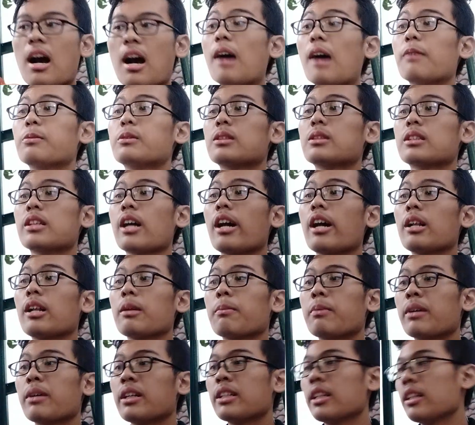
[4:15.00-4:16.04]
after
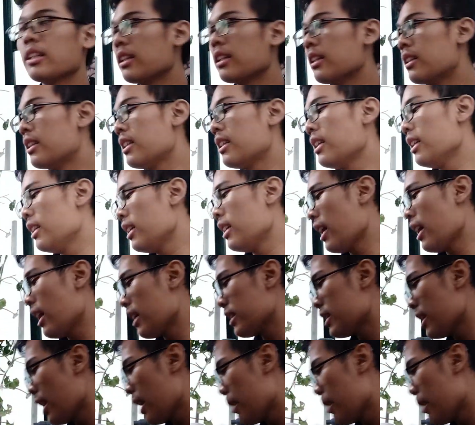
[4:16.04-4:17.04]
calibrating the TDS